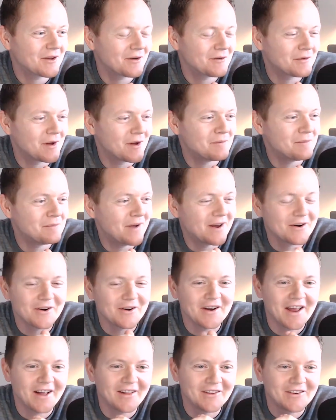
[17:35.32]
Be a better
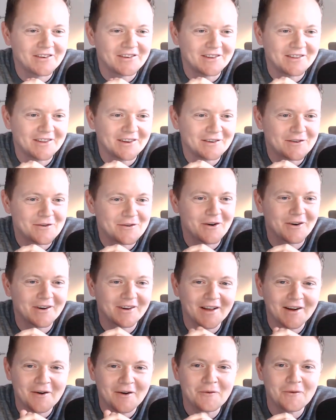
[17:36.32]
analogy than growing
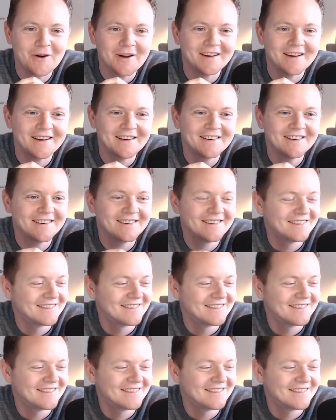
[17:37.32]
like a weed.